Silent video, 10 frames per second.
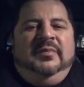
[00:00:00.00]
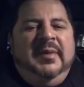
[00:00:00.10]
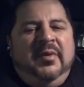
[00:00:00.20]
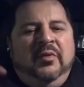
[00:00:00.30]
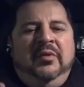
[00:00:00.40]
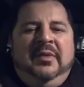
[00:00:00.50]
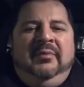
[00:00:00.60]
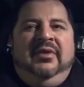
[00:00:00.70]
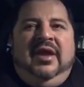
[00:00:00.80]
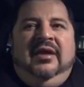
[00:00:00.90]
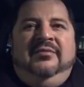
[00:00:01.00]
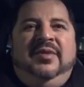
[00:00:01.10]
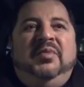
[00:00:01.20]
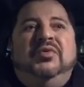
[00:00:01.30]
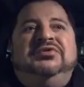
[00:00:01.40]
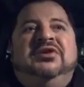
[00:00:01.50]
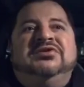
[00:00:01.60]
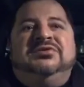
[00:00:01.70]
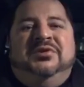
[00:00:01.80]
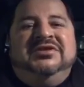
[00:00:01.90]
People will remember that. People will tell
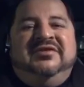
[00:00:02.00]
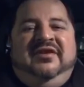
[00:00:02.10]
stories